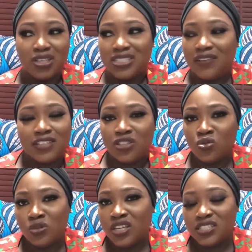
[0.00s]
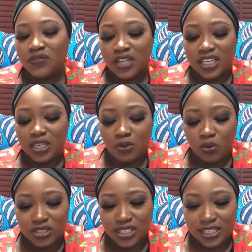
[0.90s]
Because after 2 years, if you can't give
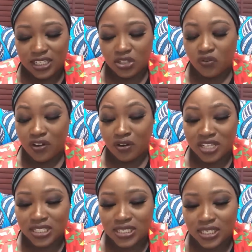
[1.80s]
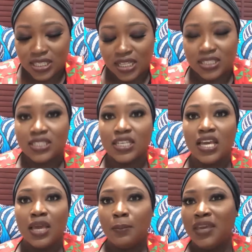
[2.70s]
me what I need, or if I already see that
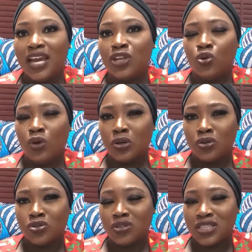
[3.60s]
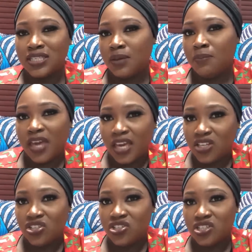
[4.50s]
me and you are not on the same
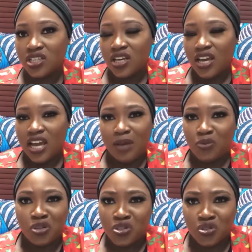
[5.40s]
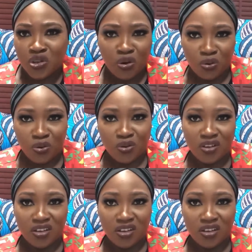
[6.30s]
page, I'm going to go.